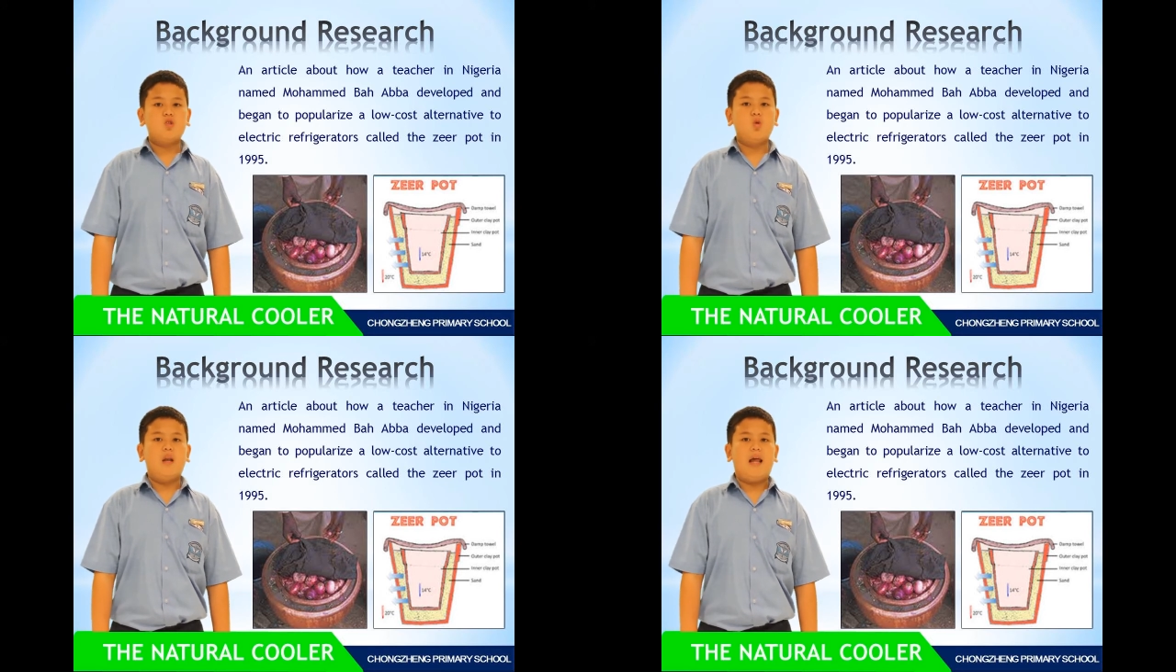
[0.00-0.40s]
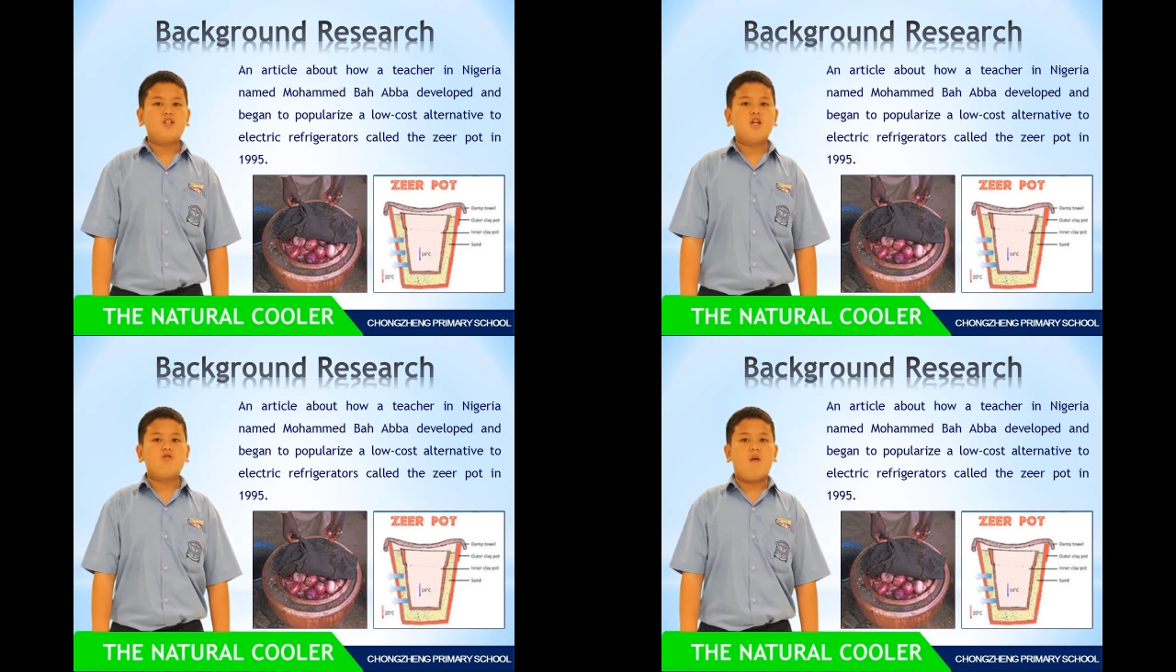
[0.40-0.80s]
to
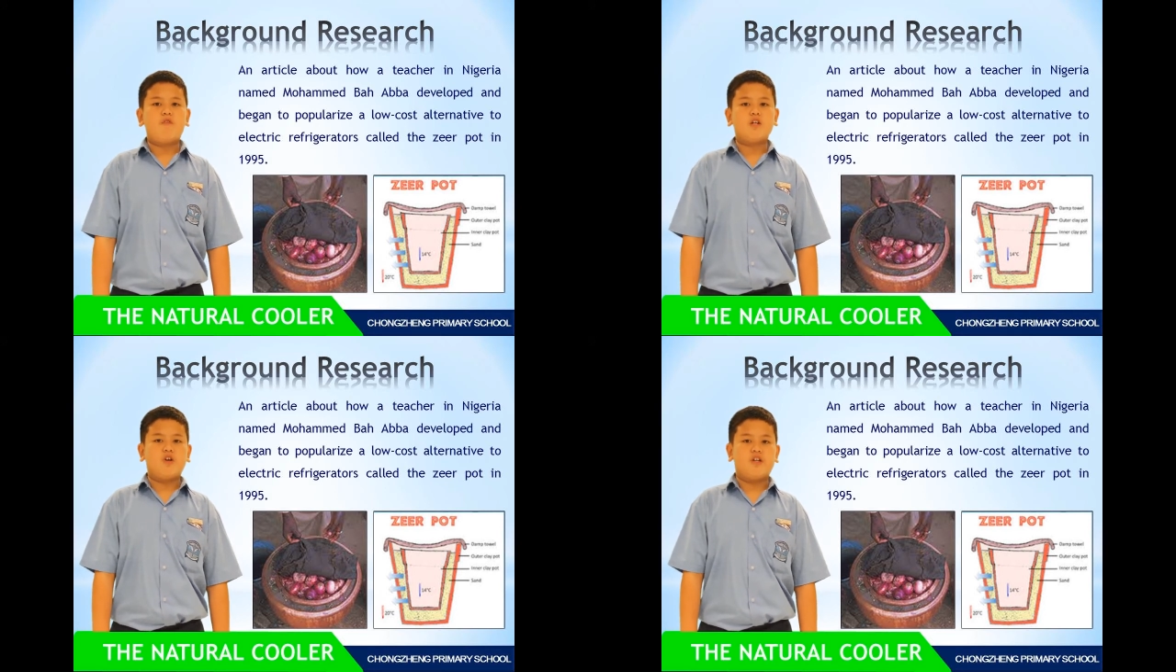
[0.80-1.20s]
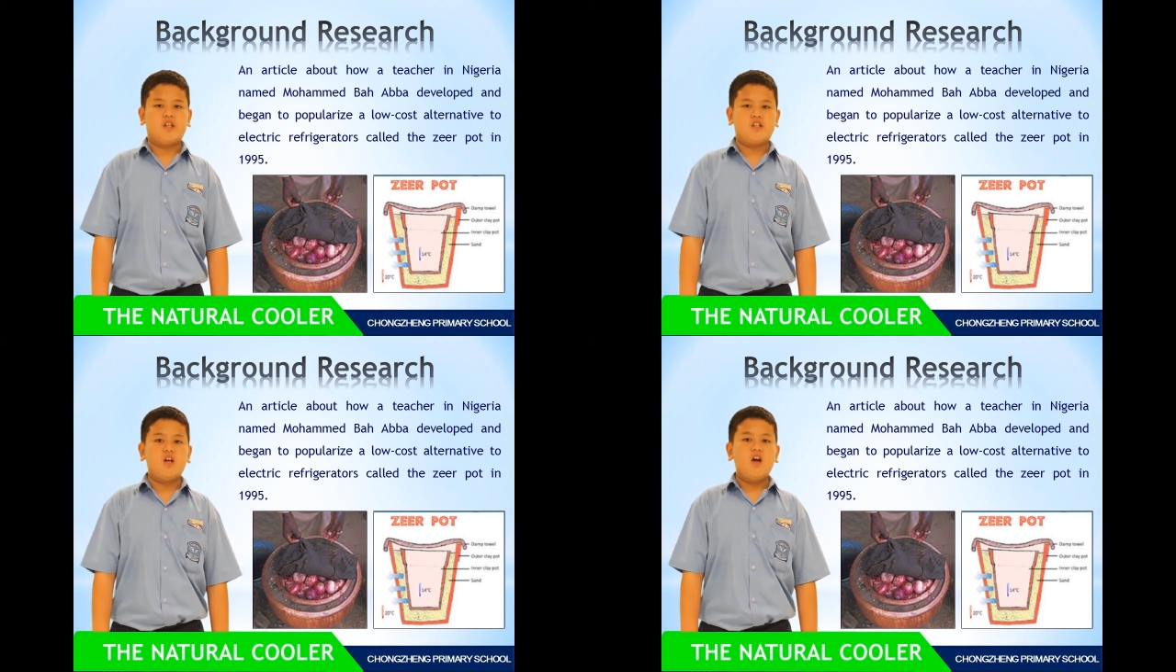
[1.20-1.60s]
electric
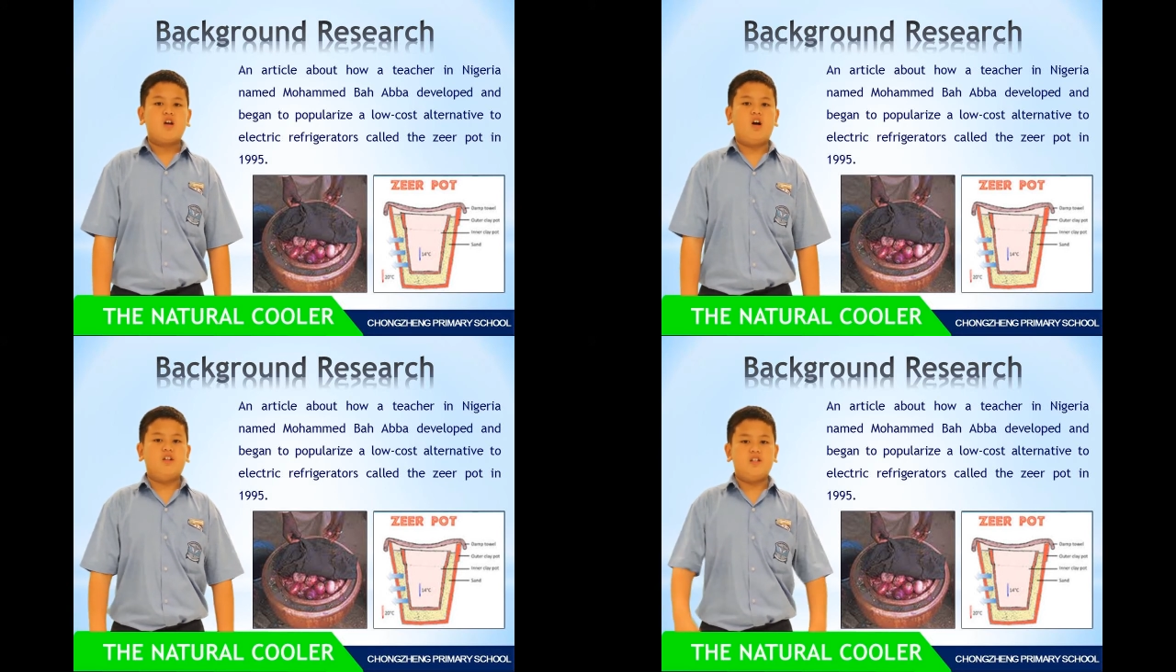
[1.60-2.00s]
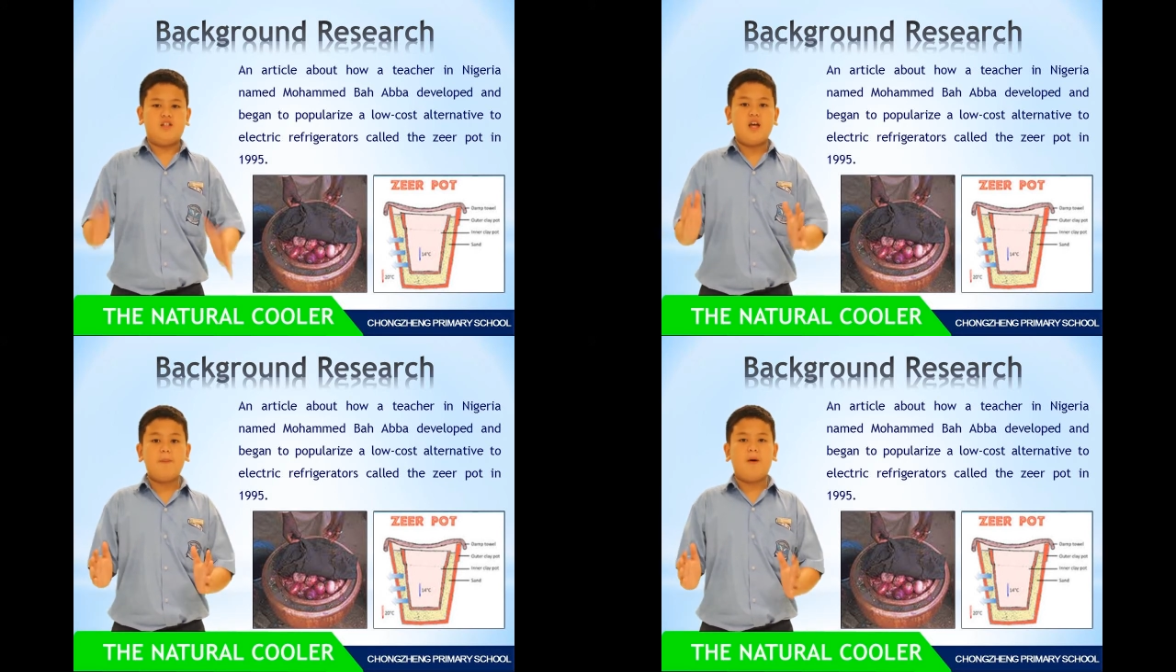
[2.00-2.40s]
refrigerators called the
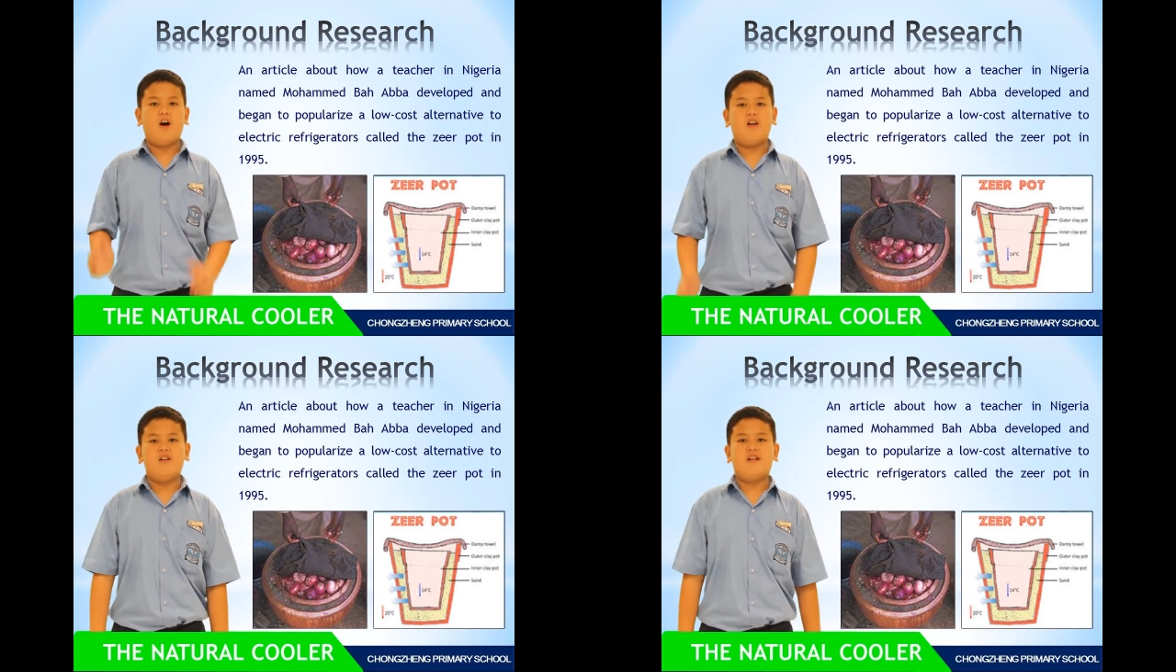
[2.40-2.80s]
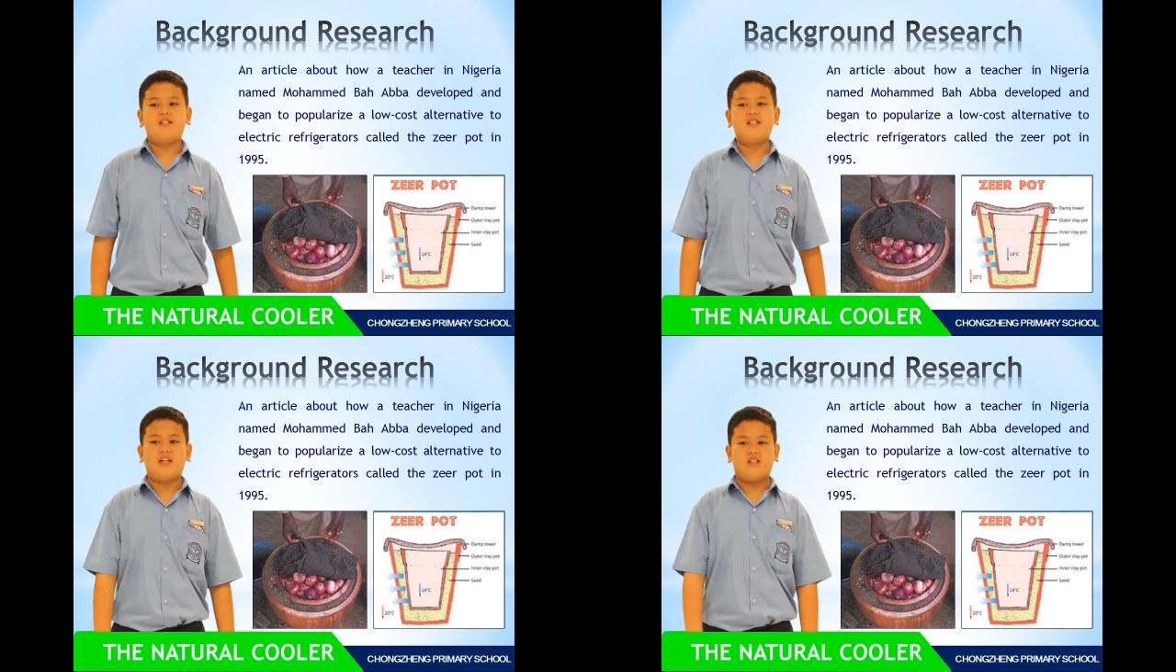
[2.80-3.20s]
Zeapot in
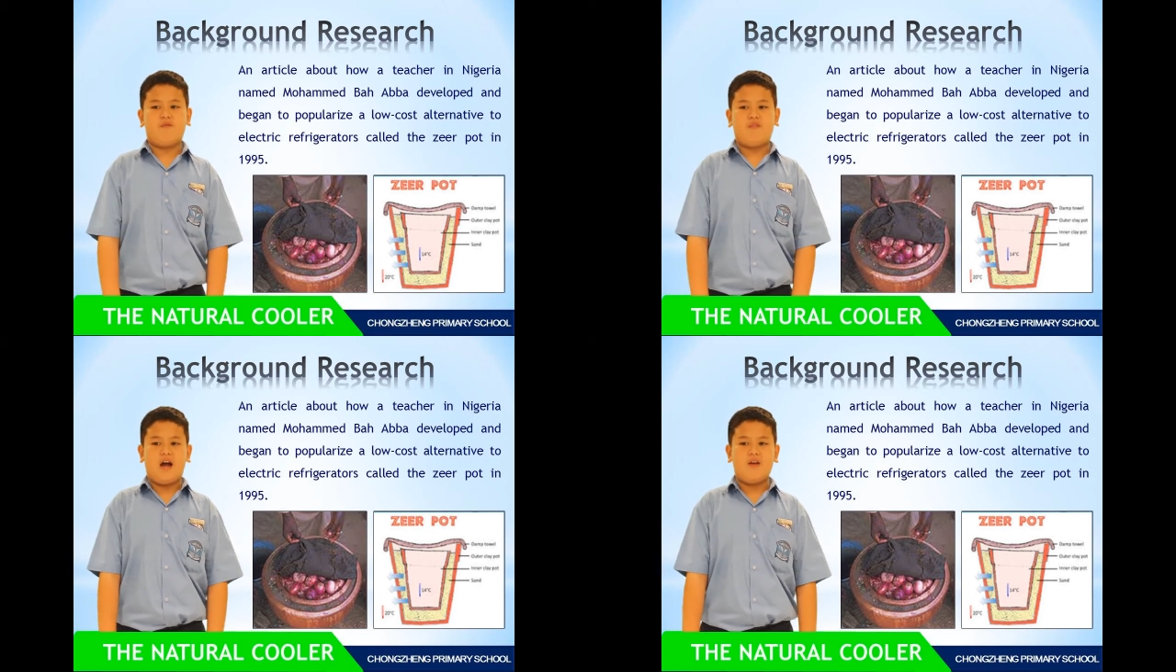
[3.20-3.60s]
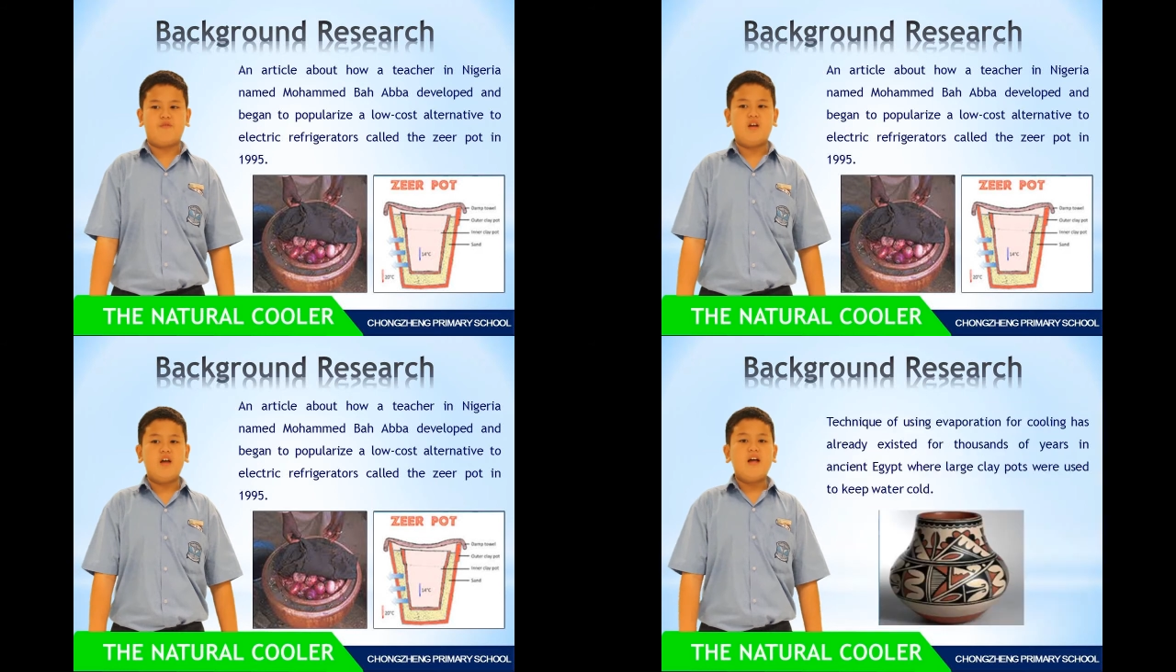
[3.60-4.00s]
1995.